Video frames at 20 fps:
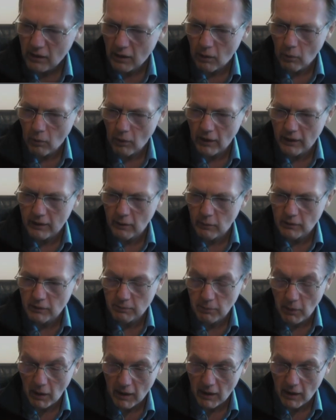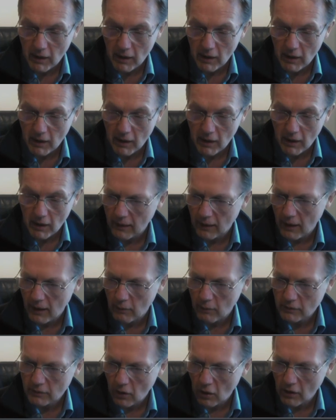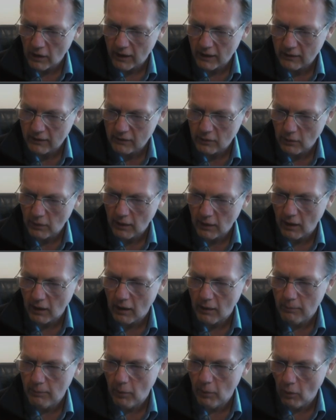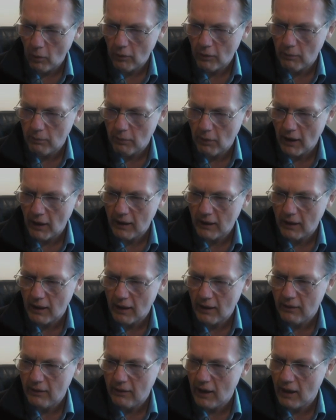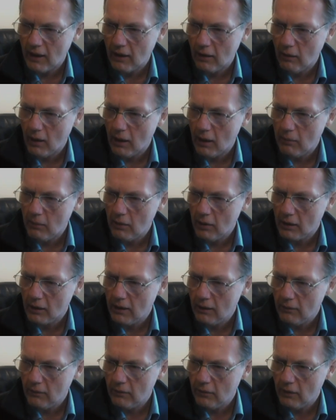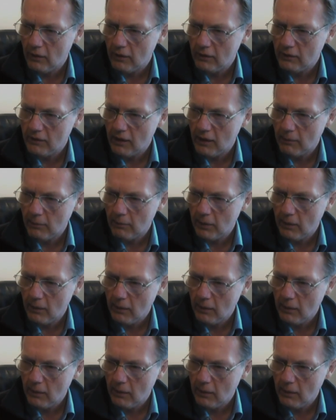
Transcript: What I did was buy the break. I was long into it. I bought the break, and now I'm looking for a dip